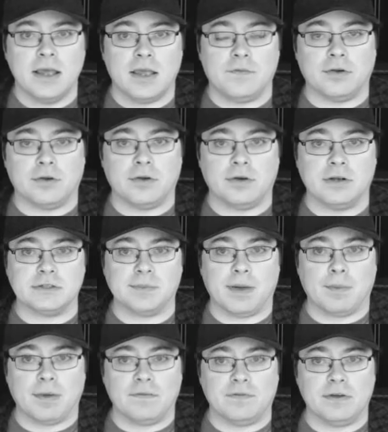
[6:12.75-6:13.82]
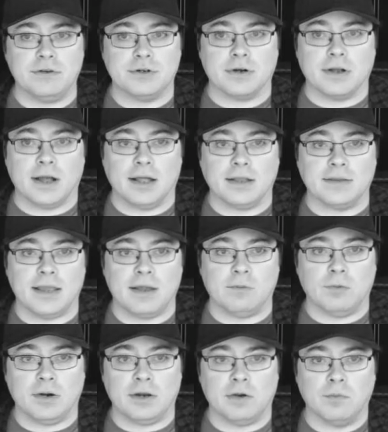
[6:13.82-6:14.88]
If you're curious about my future content and
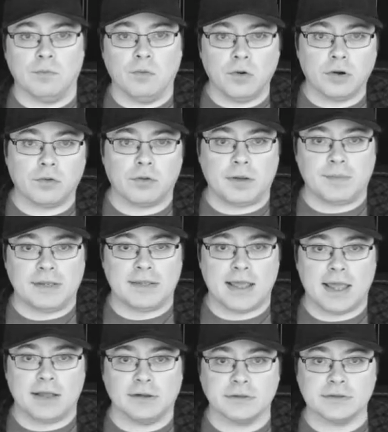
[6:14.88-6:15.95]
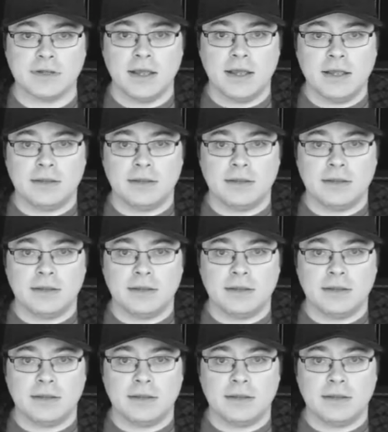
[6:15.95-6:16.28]
want to hear more creepy tales,